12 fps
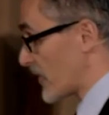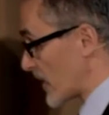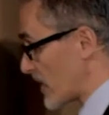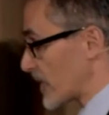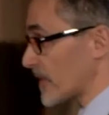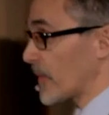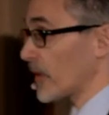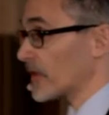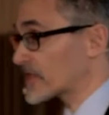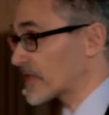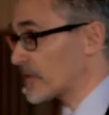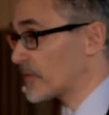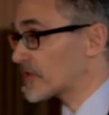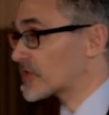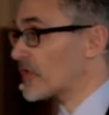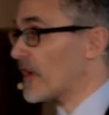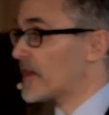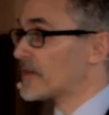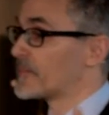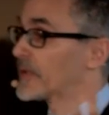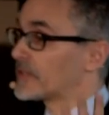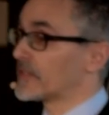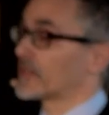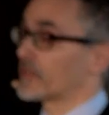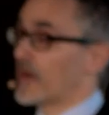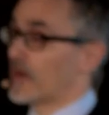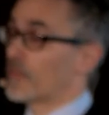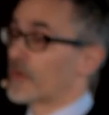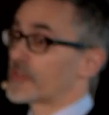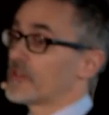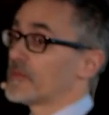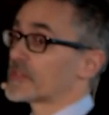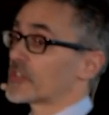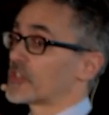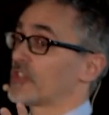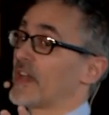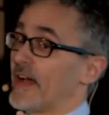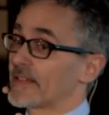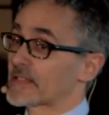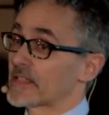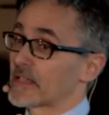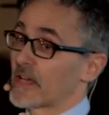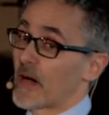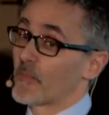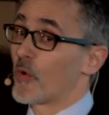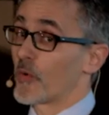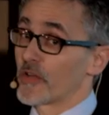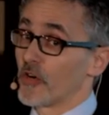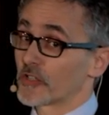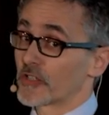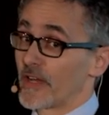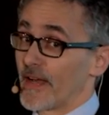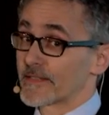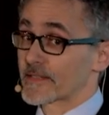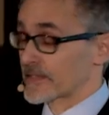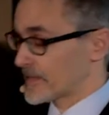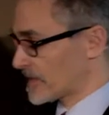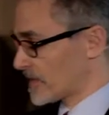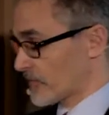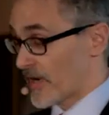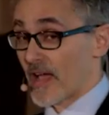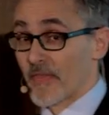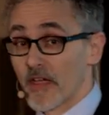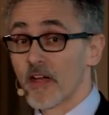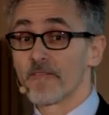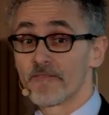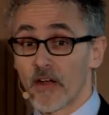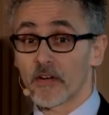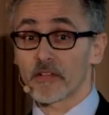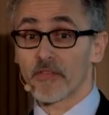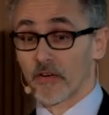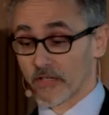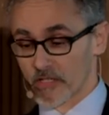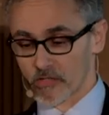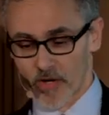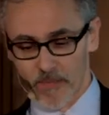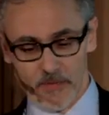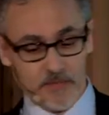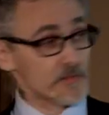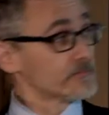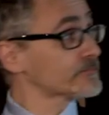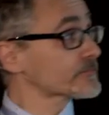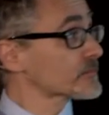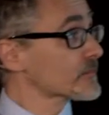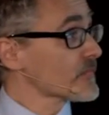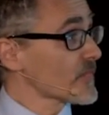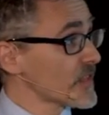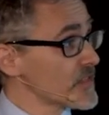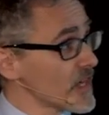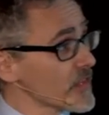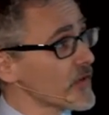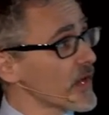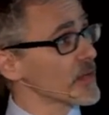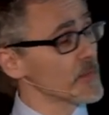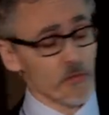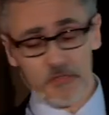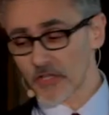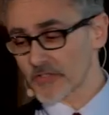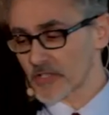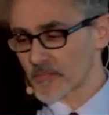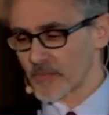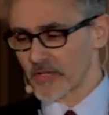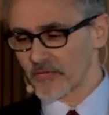if we're going to build policy, we should try and build it around what humans are good at and what we're not good at, right? And they are very, very discrepant. The other element, which I'll just